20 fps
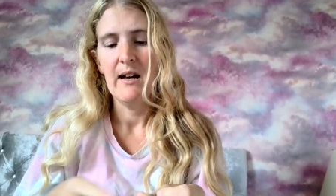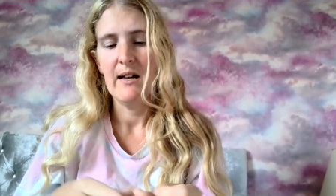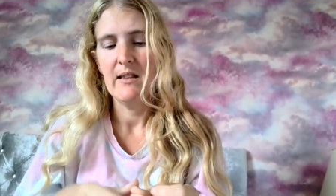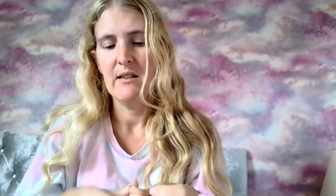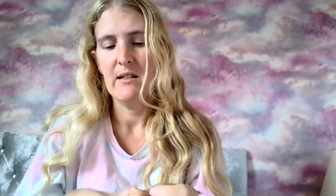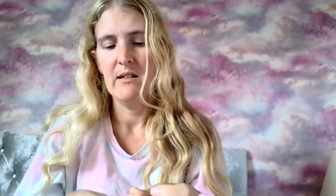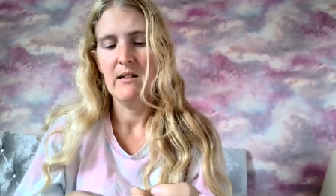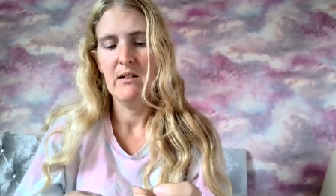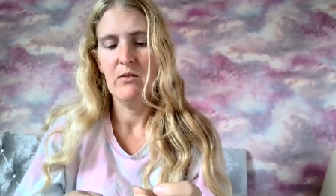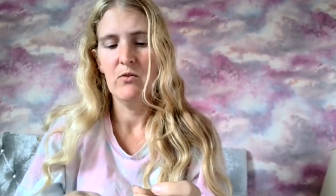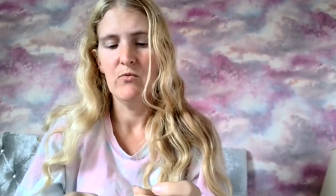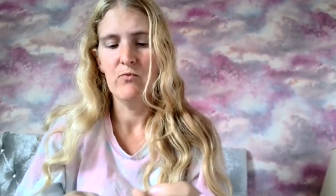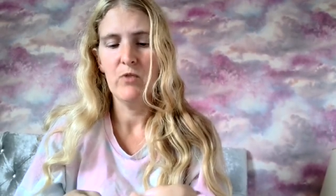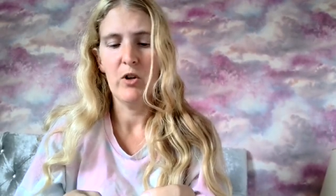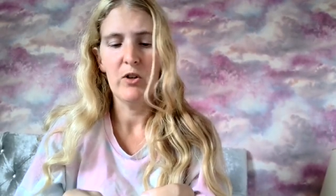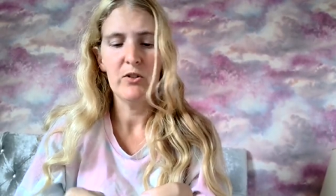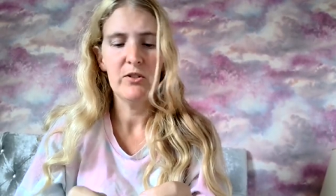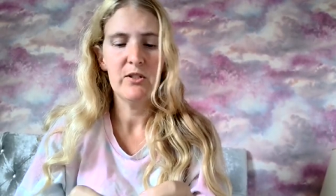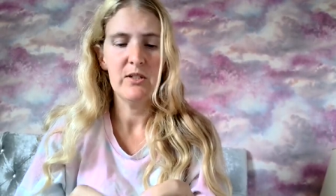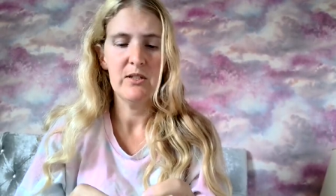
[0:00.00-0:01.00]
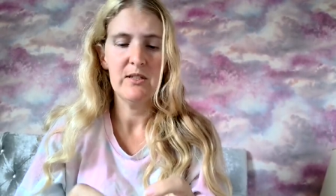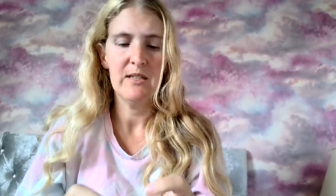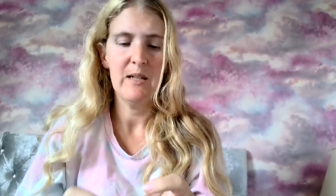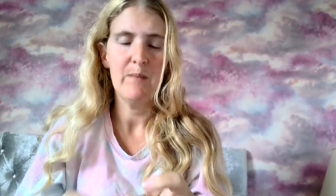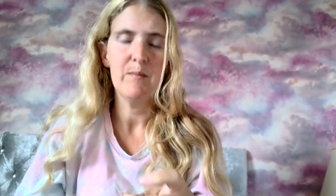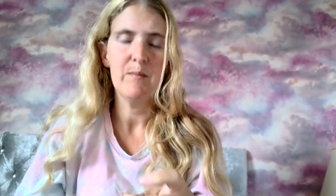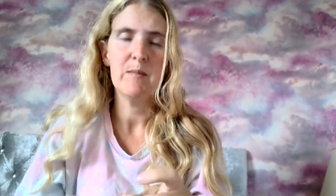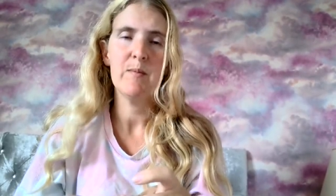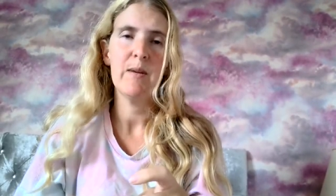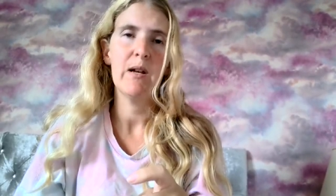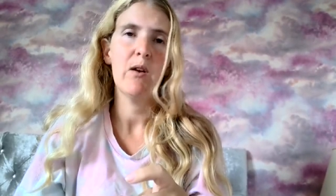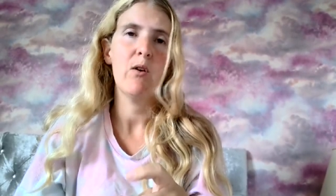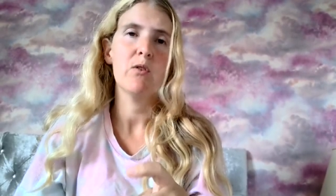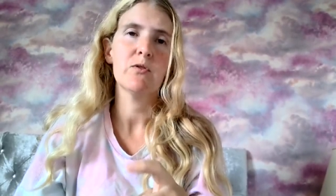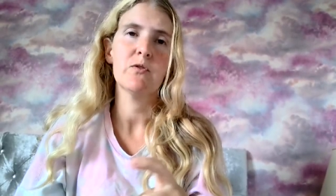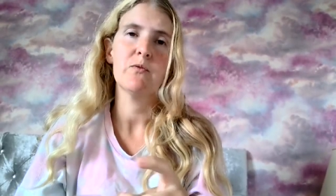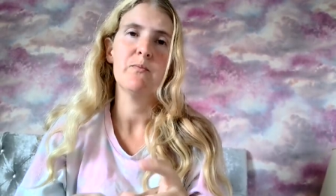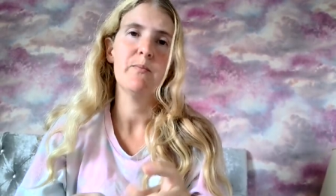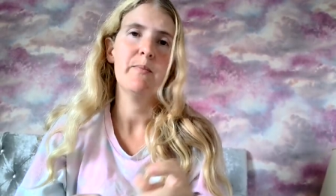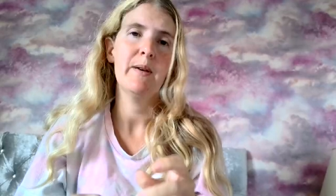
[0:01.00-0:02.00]
and the little rod just seemed to be
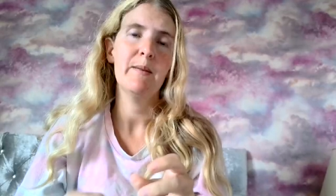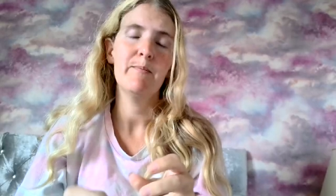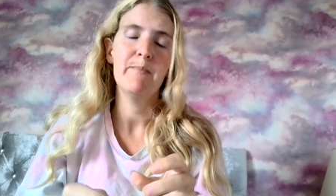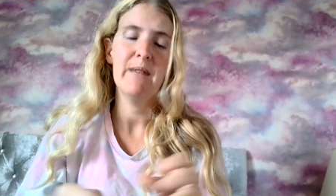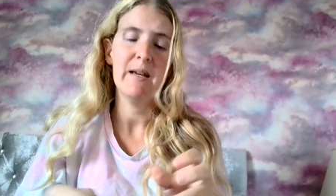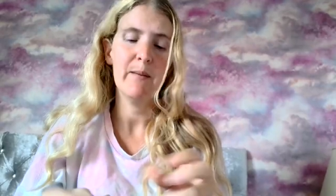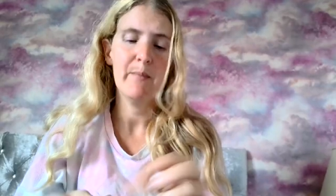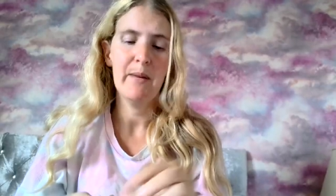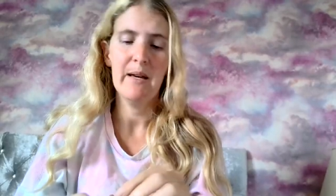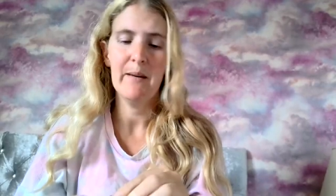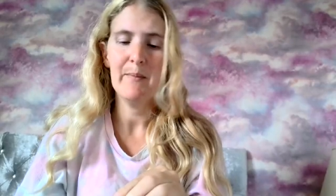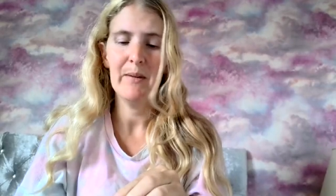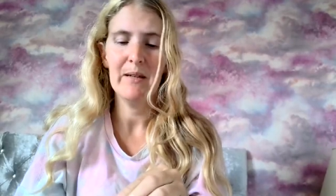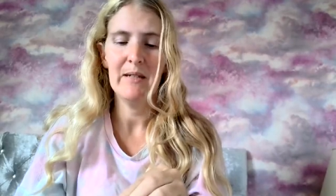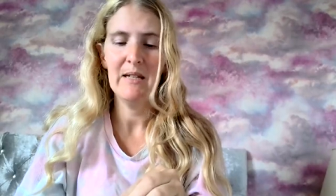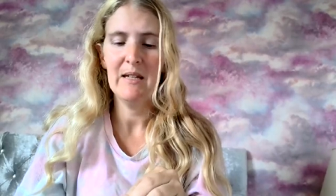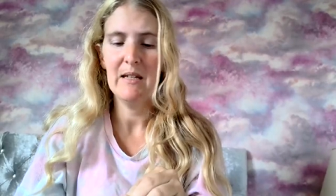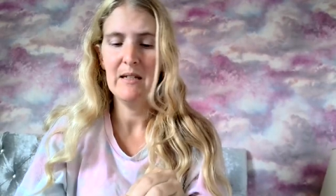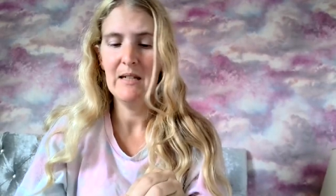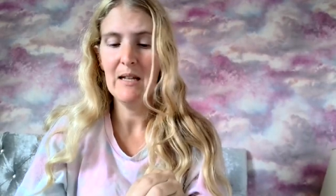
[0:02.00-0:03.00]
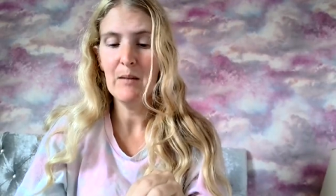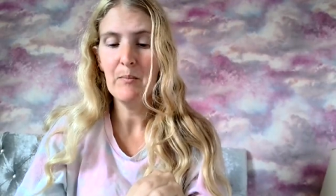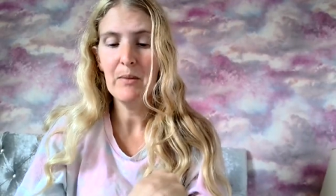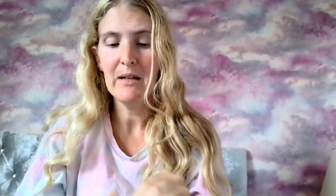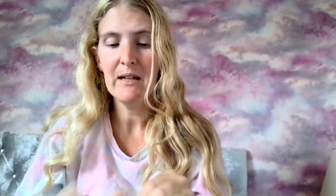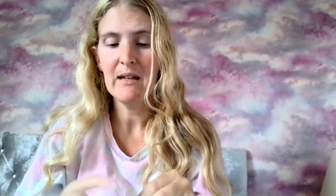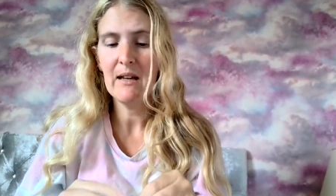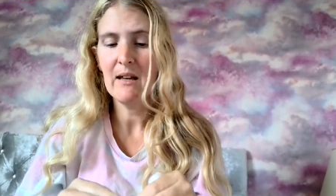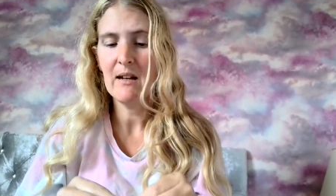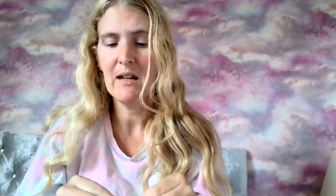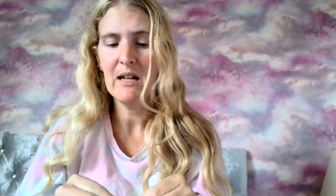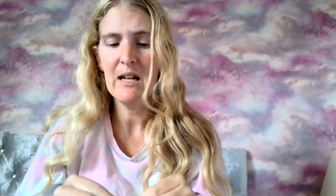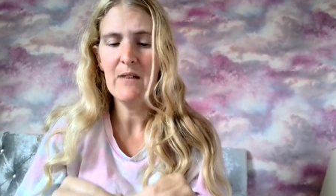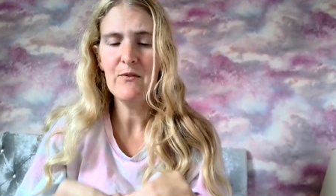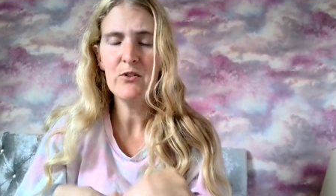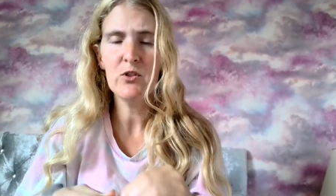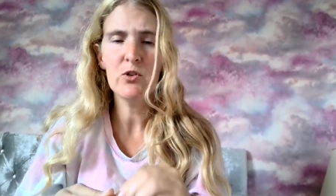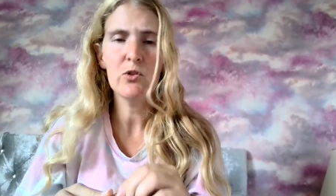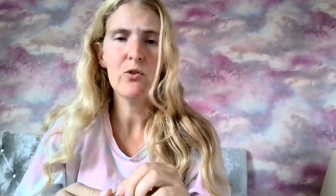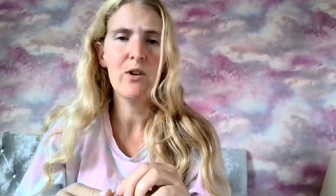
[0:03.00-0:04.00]
lots of nitpicking, and I
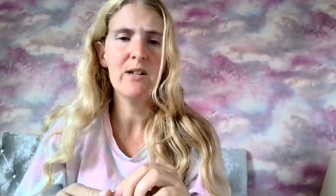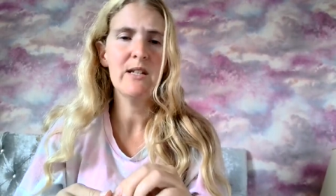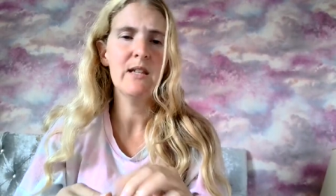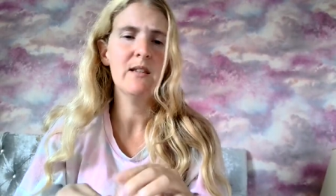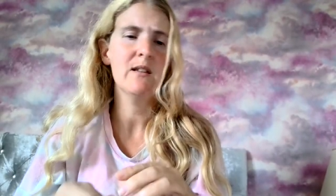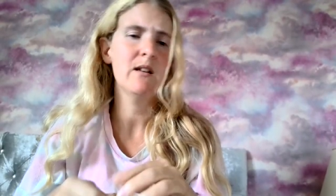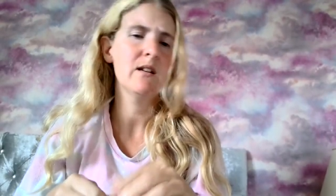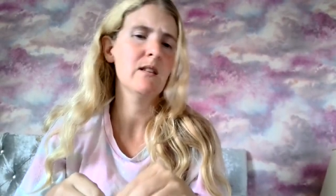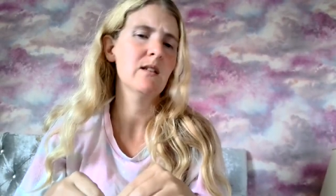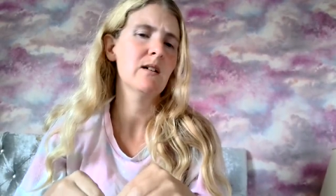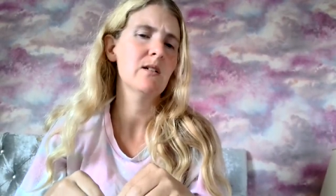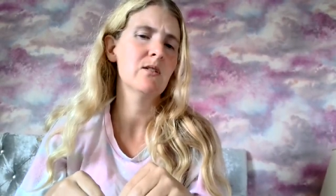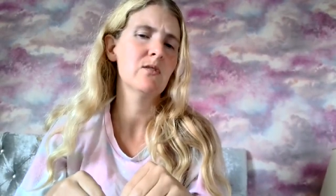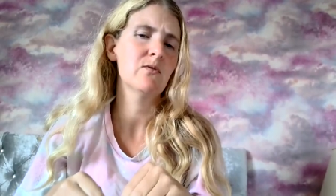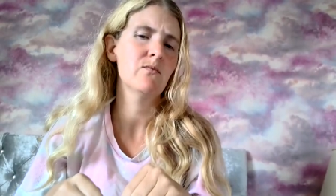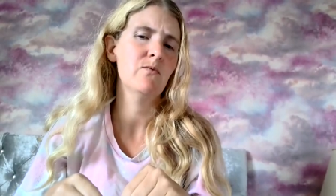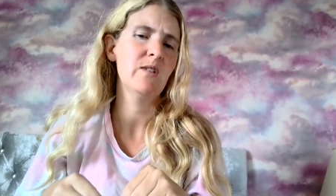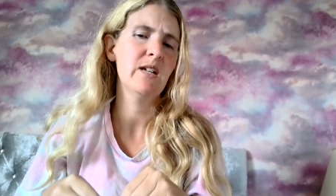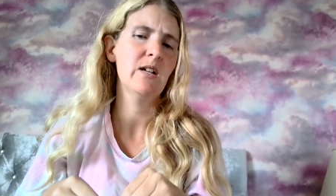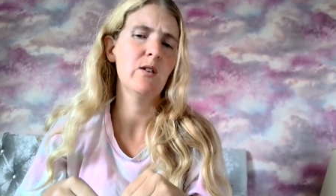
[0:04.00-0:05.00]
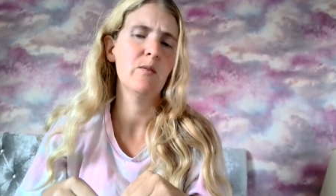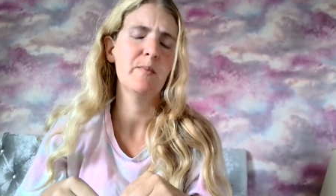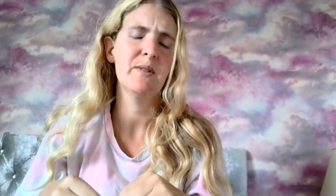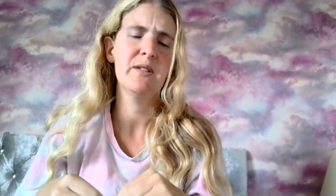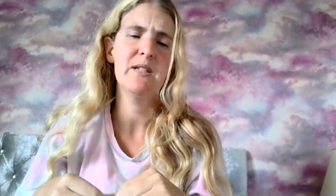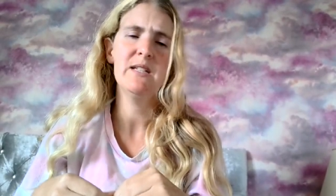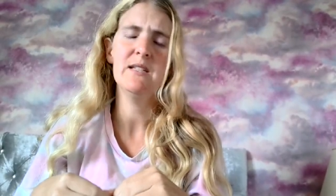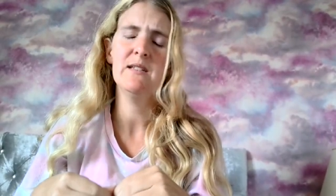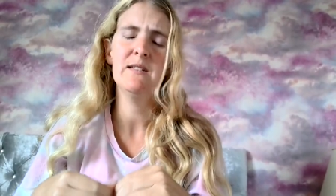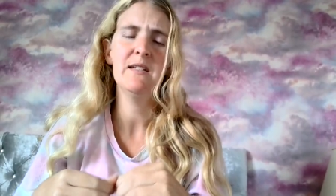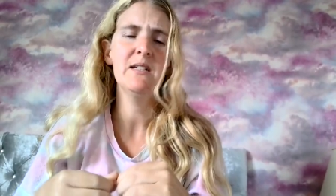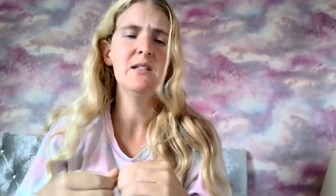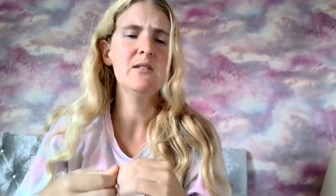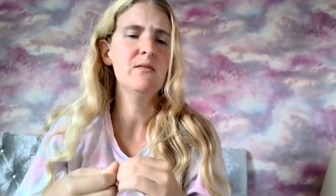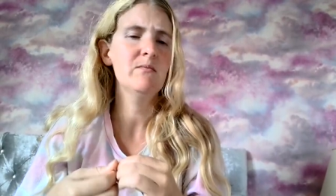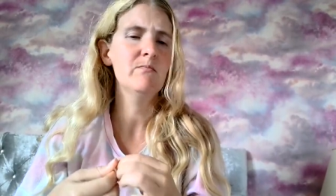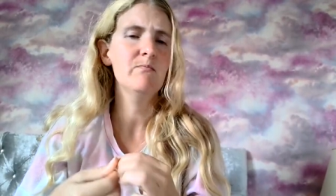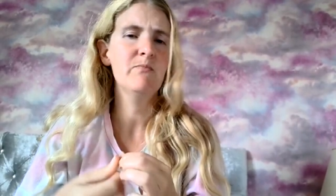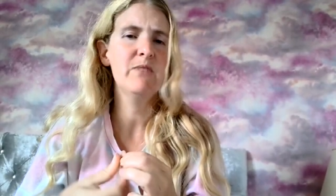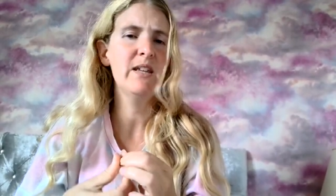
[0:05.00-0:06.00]
never saw anything that's real but this
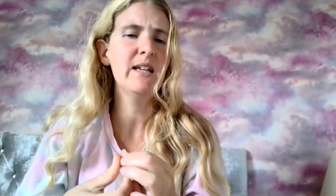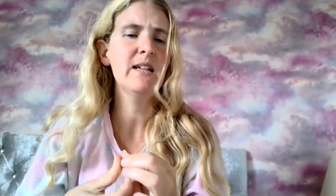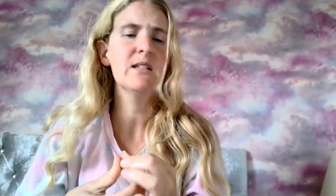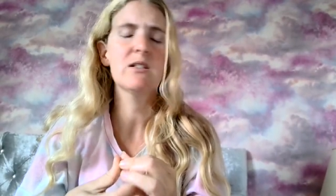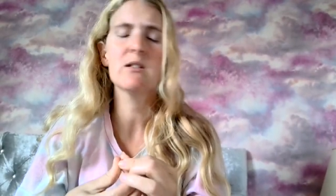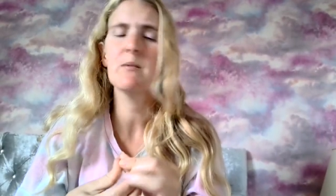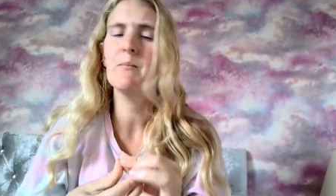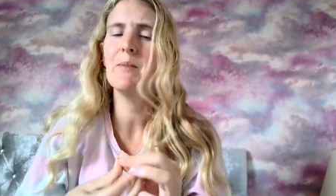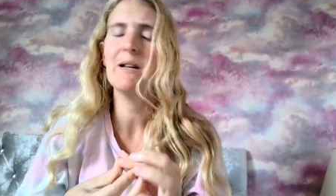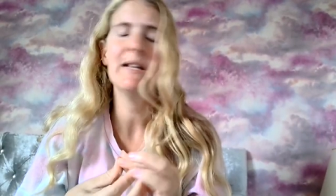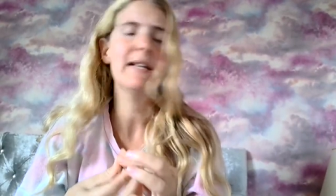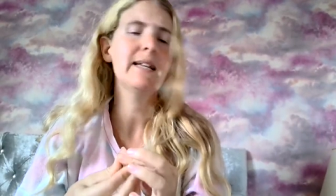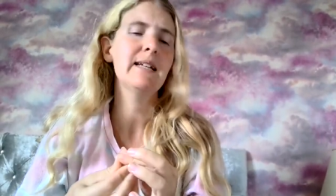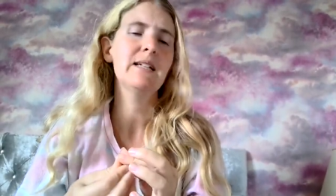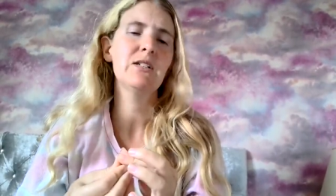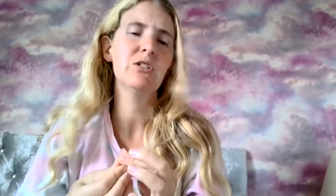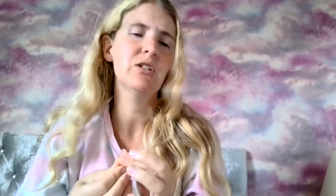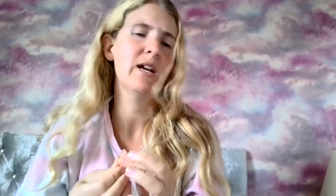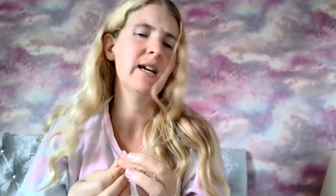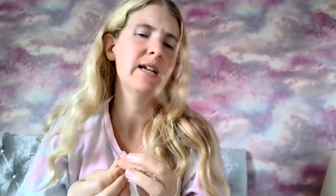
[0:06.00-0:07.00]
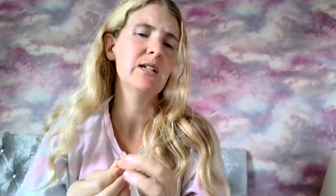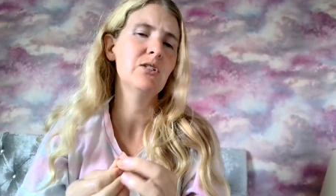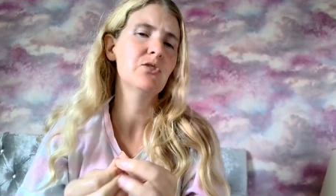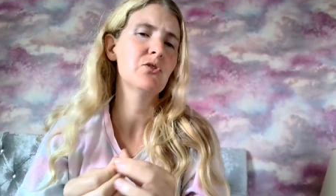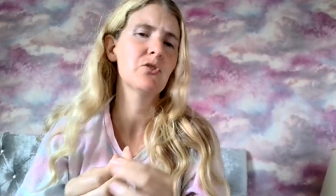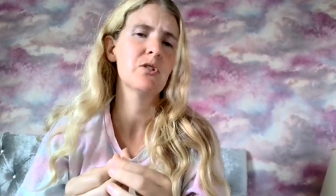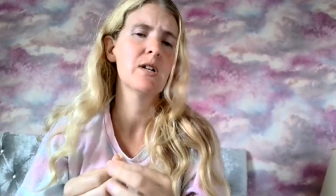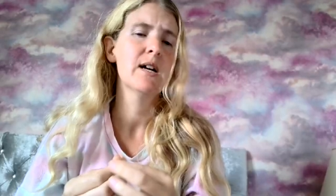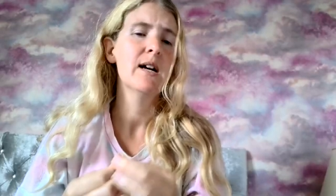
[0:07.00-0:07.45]
this thing has completely changed